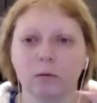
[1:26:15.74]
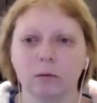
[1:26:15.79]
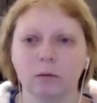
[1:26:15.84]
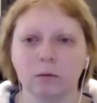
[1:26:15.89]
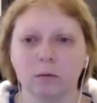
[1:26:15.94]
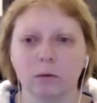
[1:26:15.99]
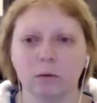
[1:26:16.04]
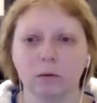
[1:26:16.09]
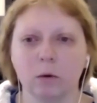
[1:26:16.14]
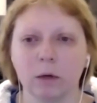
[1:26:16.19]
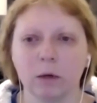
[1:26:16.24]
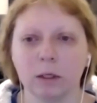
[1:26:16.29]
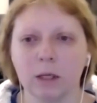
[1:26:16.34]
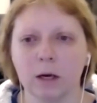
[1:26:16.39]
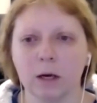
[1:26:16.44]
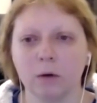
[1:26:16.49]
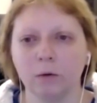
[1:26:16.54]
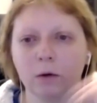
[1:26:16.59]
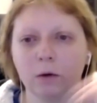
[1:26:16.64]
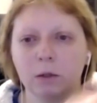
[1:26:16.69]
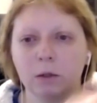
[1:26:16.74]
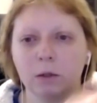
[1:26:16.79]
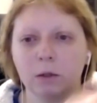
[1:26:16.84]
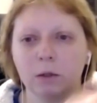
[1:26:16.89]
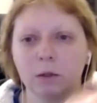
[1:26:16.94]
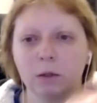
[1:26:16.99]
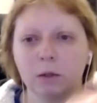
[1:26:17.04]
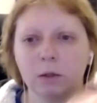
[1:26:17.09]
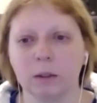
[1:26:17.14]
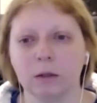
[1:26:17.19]
going down the
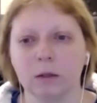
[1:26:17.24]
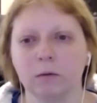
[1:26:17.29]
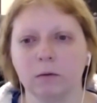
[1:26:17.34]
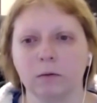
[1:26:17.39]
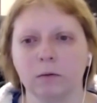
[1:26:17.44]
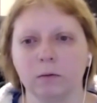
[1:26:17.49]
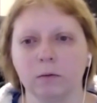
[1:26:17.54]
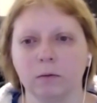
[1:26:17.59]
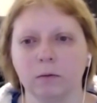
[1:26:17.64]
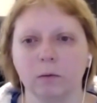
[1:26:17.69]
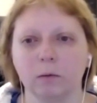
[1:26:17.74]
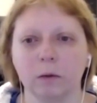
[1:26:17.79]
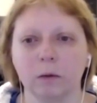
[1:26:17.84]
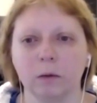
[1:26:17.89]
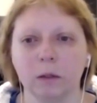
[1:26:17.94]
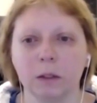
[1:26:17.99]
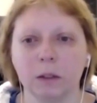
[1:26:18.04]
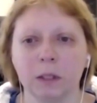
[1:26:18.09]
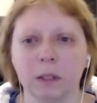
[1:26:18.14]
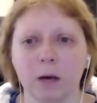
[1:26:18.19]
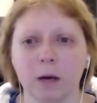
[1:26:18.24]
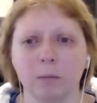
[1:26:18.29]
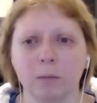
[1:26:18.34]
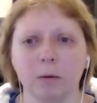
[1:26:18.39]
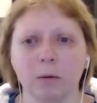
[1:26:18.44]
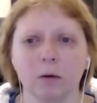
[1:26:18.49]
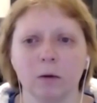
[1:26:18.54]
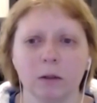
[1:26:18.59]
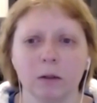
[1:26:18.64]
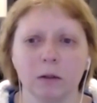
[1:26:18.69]
tubes of this
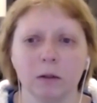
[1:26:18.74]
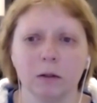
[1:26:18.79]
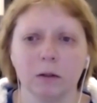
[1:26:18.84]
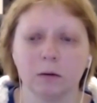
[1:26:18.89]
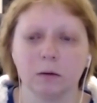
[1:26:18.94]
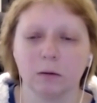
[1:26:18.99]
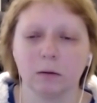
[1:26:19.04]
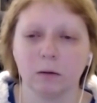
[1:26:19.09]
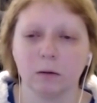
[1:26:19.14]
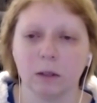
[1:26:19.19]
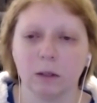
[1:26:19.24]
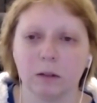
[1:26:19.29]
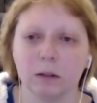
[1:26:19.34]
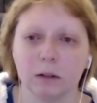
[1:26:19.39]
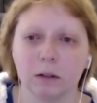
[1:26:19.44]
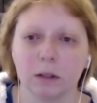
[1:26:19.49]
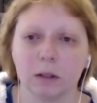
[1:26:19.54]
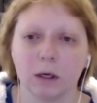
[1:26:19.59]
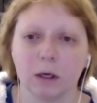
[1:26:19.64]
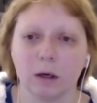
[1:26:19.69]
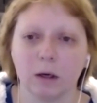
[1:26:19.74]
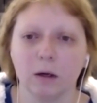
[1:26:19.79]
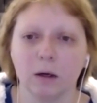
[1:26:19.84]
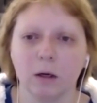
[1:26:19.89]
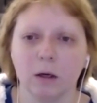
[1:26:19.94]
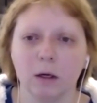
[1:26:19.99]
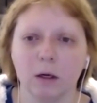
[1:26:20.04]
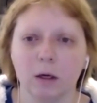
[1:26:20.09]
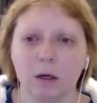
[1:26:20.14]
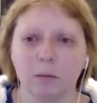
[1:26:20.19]
happened, let's
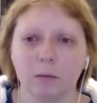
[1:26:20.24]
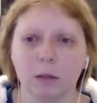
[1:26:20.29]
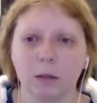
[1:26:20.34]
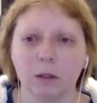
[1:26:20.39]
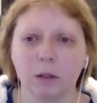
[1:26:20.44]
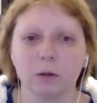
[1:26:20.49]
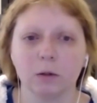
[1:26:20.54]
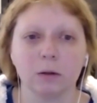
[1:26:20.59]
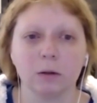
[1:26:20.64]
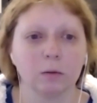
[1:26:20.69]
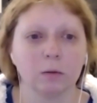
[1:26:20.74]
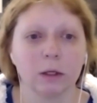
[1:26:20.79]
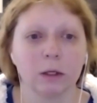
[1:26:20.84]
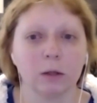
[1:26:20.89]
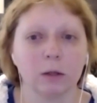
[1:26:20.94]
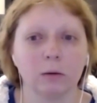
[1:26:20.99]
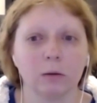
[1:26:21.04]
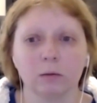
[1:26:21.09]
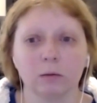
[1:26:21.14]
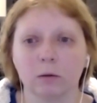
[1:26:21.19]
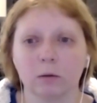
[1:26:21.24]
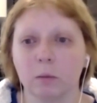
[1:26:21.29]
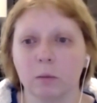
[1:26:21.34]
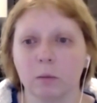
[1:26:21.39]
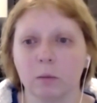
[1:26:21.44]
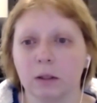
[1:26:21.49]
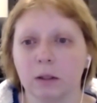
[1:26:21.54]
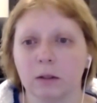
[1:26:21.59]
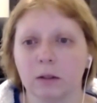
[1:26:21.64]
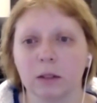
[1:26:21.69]
make sure we don't
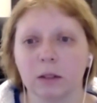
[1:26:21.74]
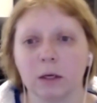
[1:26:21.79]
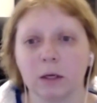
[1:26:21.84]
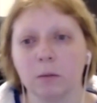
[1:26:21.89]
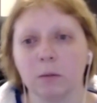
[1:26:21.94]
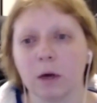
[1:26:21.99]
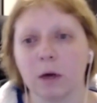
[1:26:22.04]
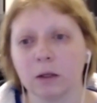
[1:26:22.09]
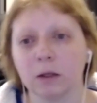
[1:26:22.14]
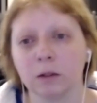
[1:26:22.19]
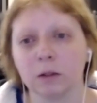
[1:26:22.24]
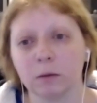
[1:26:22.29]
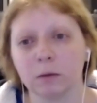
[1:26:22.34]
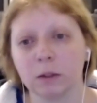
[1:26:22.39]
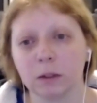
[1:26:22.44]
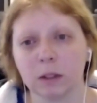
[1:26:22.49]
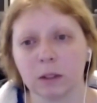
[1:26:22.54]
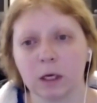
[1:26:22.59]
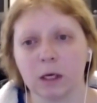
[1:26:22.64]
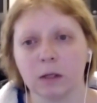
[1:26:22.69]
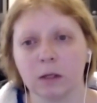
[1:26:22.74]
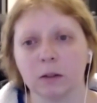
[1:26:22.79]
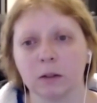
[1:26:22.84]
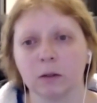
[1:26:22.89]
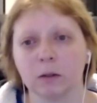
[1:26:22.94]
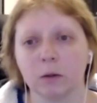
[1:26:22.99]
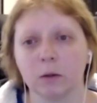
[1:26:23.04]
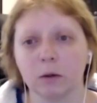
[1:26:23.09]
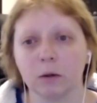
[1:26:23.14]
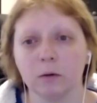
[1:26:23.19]
repeat the same past mistakes
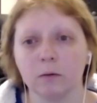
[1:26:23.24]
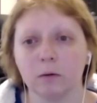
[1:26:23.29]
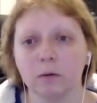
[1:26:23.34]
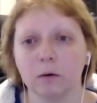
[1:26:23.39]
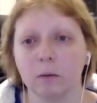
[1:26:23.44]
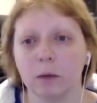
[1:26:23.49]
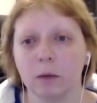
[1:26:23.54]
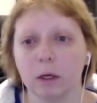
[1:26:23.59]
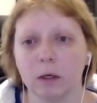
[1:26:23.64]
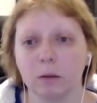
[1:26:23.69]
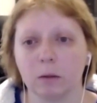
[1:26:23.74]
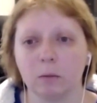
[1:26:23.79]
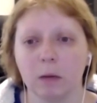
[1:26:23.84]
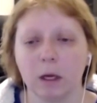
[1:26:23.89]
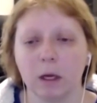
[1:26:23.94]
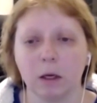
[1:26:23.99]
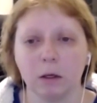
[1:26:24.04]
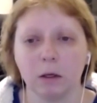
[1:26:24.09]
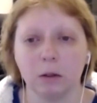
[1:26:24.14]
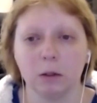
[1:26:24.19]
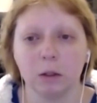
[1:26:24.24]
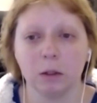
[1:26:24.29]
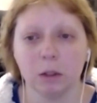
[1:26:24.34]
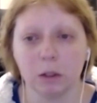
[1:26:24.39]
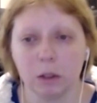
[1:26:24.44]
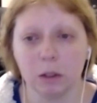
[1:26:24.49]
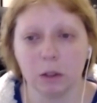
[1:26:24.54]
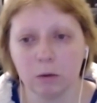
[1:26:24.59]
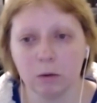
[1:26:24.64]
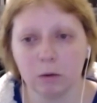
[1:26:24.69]
and learn from it and make
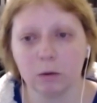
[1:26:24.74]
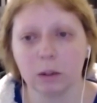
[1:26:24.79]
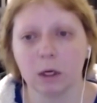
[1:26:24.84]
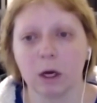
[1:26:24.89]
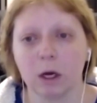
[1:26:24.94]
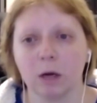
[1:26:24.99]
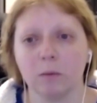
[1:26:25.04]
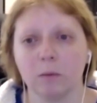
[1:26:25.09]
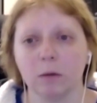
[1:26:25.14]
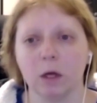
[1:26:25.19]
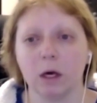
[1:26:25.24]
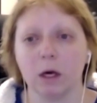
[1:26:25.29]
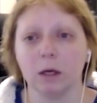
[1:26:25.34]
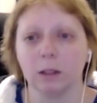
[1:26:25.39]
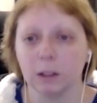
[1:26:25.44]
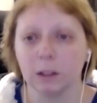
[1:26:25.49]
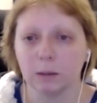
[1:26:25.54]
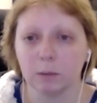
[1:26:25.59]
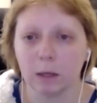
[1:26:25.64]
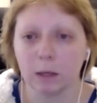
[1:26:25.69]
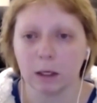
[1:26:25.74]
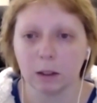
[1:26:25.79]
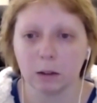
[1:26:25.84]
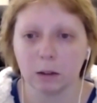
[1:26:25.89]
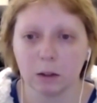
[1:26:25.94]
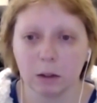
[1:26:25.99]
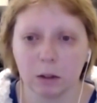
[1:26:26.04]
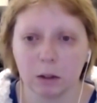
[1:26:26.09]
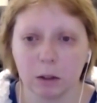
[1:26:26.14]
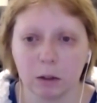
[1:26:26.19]
new timelines, make
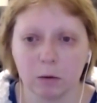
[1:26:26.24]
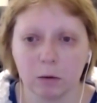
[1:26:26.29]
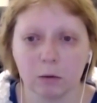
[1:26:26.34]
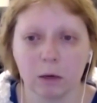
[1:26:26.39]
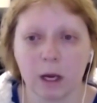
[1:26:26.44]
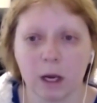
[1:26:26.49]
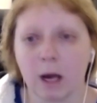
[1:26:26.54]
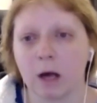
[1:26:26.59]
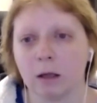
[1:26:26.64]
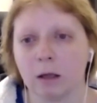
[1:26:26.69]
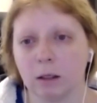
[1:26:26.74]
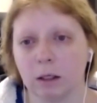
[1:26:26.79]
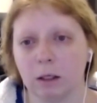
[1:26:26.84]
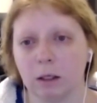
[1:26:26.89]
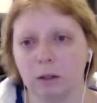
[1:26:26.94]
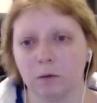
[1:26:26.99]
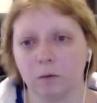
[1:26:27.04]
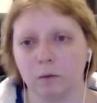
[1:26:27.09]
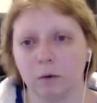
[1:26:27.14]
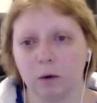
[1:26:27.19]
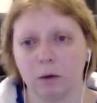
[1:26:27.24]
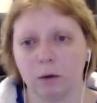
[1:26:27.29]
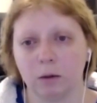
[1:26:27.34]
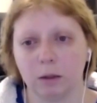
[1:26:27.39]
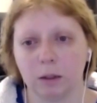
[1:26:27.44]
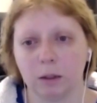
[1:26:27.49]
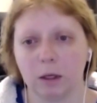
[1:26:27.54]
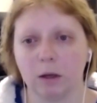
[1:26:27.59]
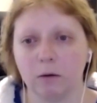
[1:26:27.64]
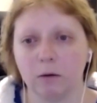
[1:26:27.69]
new realities for
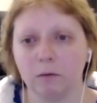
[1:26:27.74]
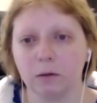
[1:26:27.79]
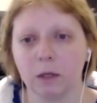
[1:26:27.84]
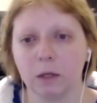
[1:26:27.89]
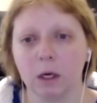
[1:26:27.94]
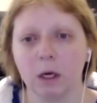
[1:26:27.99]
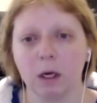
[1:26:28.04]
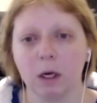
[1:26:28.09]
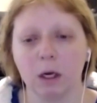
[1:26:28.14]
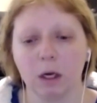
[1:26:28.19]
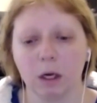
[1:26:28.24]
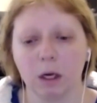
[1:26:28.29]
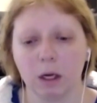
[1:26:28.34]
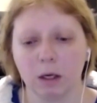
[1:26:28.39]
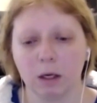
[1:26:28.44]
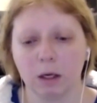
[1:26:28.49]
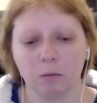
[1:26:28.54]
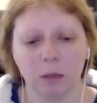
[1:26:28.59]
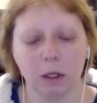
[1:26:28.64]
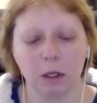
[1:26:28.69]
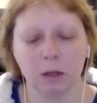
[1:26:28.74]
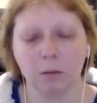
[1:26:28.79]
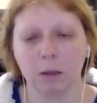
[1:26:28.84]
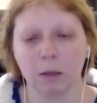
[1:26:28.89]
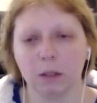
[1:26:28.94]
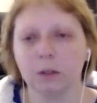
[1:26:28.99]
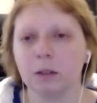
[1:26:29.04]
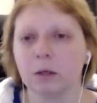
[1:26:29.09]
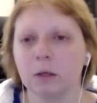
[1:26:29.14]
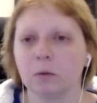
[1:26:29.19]
ourselves, and be the
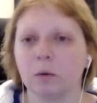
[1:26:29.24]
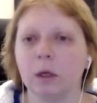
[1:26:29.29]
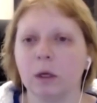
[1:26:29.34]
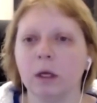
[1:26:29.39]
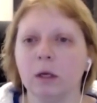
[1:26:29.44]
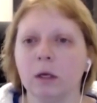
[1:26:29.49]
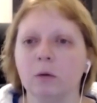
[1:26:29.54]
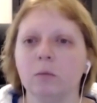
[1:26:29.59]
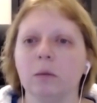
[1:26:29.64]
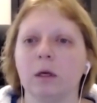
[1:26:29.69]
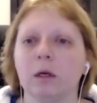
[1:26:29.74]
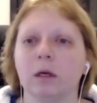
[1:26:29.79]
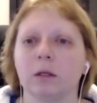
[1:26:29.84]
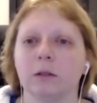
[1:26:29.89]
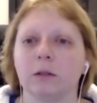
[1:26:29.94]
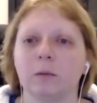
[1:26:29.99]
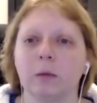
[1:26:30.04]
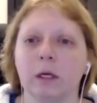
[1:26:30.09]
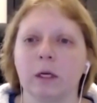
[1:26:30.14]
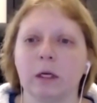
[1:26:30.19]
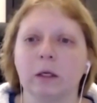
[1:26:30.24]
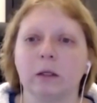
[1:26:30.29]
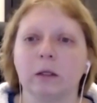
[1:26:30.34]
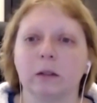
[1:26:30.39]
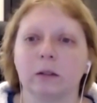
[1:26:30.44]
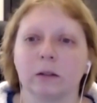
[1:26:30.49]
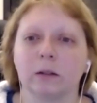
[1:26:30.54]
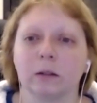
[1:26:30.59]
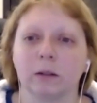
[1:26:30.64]
best that we can be as beings.